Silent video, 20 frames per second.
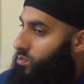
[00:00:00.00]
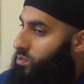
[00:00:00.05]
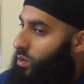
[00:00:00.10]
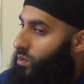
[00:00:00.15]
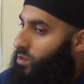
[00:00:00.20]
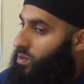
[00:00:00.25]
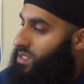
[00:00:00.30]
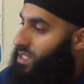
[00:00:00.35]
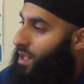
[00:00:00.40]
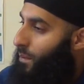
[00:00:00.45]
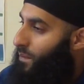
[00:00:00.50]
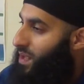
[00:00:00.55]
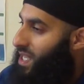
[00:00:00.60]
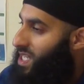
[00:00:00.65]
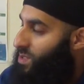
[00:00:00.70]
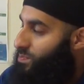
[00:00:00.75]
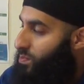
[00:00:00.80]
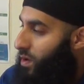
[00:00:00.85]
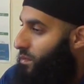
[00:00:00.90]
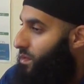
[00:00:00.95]
what was the
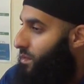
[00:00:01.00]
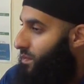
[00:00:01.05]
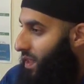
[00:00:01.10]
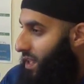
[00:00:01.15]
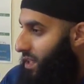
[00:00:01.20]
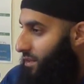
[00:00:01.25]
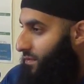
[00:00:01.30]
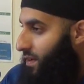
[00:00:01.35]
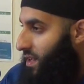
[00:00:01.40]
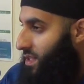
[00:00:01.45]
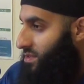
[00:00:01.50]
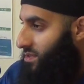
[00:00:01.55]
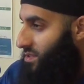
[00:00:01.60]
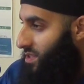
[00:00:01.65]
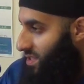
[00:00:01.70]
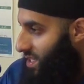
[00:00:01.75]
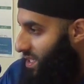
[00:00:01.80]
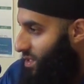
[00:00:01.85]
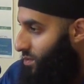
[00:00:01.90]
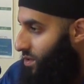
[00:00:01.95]
biggest problem that he faced?
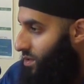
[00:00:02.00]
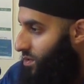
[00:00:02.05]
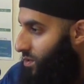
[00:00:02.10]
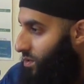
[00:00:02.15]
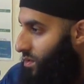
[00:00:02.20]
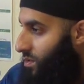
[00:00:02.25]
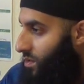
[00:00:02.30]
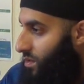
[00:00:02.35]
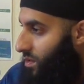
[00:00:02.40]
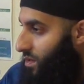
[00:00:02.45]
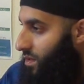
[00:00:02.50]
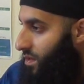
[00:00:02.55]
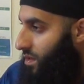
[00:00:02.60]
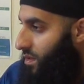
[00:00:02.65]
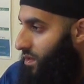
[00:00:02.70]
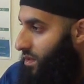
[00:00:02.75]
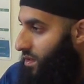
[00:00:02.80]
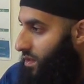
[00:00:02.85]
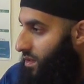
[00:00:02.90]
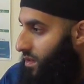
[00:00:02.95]
Does anyone know?
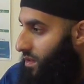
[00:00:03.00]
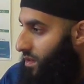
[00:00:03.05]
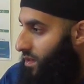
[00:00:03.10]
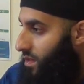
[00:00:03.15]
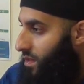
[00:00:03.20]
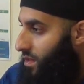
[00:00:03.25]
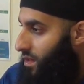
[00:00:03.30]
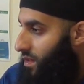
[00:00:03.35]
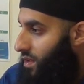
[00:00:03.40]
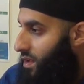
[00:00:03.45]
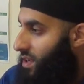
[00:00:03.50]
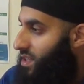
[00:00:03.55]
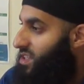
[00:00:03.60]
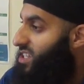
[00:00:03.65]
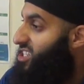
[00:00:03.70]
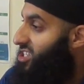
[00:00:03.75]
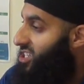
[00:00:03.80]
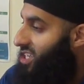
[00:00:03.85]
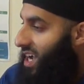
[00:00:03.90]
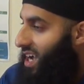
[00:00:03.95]
the Shia?
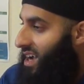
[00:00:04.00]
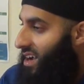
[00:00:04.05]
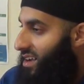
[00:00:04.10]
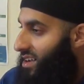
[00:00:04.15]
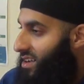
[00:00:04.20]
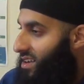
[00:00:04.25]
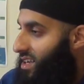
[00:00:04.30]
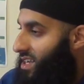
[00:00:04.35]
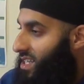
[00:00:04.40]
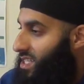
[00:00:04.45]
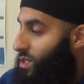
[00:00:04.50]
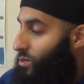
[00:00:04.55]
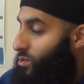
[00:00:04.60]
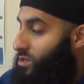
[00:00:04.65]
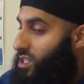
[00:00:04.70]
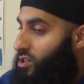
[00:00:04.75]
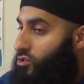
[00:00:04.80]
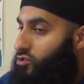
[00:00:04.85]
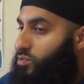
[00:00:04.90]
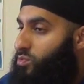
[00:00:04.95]
The Shia. There
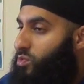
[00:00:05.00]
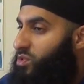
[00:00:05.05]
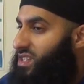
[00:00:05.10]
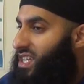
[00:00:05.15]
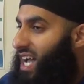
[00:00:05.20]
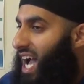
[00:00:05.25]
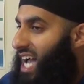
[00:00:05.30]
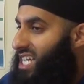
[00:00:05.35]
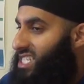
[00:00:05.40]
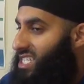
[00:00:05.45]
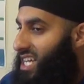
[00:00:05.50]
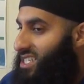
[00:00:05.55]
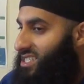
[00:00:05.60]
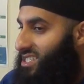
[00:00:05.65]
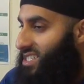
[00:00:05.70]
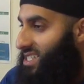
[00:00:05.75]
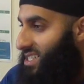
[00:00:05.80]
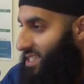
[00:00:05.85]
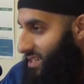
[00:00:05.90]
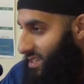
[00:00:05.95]
was a group called the
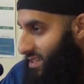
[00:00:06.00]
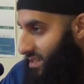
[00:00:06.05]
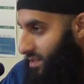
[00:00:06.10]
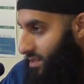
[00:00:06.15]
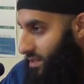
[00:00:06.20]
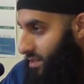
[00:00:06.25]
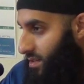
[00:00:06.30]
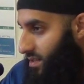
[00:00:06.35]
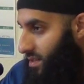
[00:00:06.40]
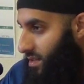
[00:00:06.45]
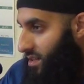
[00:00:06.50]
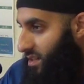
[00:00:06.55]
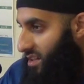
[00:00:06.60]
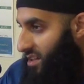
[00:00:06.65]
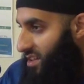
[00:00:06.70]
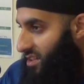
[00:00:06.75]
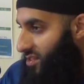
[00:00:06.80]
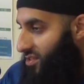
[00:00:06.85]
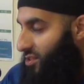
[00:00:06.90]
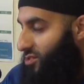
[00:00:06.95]
Hashashin.
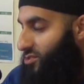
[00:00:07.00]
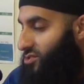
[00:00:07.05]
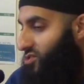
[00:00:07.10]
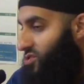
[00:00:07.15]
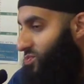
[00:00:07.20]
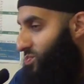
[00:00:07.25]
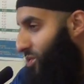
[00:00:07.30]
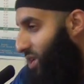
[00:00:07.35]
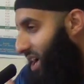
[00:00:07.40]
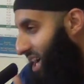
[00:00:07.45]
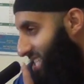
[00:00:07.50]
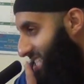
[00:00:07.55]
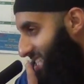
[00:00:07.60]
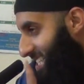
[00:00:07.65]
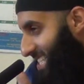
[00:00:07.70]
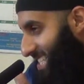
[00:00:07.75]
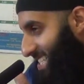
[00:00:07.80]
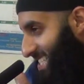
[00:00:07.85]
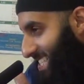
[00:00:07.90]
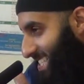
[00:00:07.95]
They used to smoke
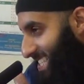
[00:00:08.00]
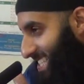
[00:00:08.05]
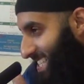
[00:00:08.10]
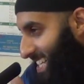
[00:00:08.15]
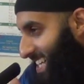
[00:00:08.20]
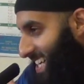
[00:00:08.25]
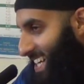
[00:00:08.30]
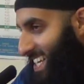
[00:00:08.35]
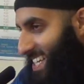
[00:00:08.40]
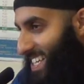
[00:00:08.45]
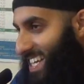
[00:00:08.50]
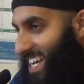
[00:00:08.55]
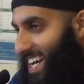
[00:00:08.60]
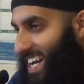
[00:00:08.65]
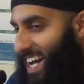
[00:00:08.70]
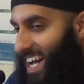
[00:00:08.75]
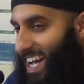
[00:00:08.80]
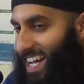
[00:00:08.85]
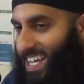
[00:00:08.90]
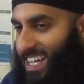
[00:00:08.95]
hashish,
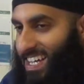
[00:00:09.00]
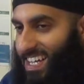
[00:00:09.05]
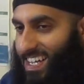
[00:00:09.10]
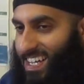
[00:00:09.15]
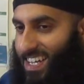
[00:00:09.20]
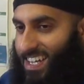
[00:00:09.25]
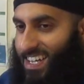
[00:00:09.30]
get high,